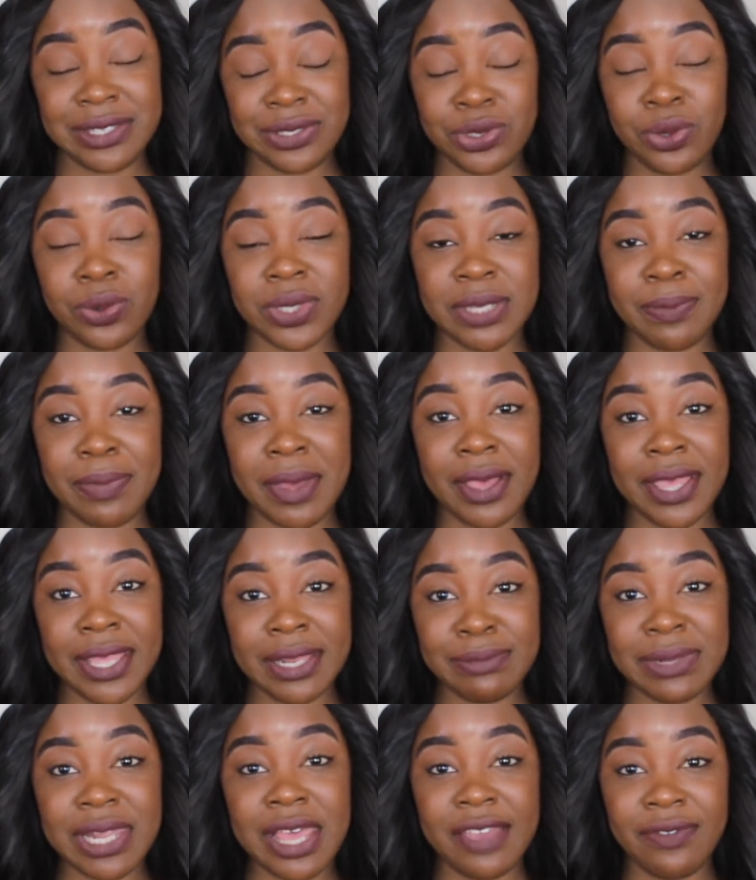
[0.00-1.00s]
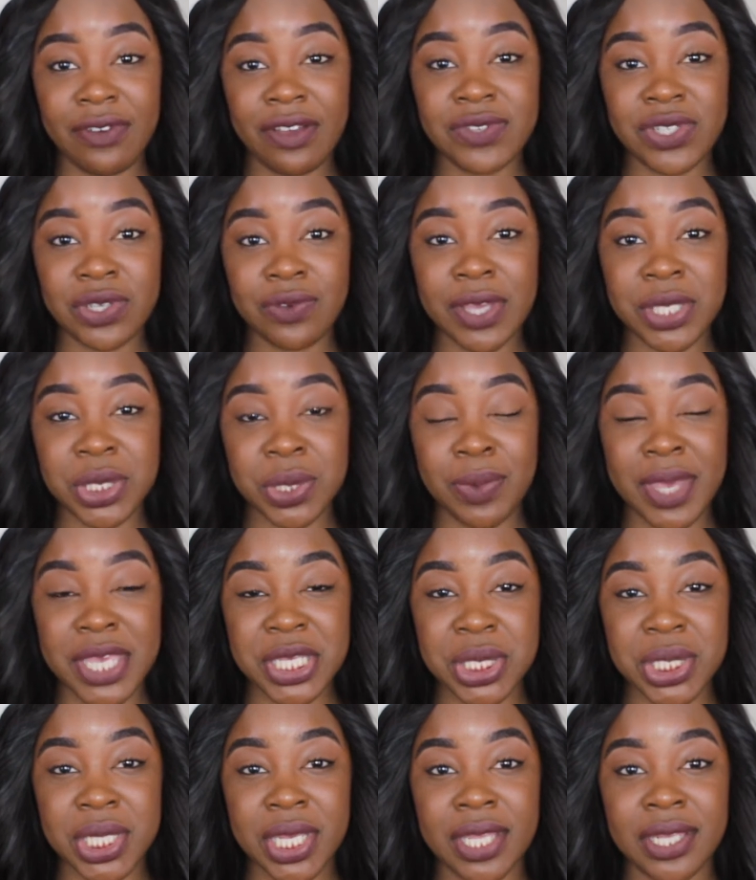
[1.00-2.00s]
talked about in life after
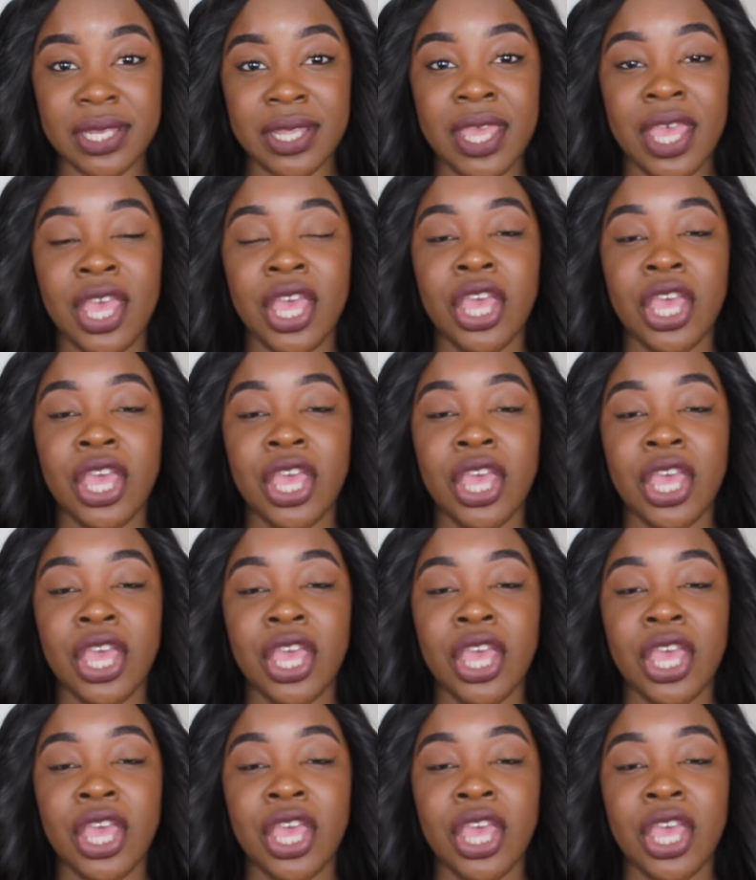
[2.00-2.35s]
graduation,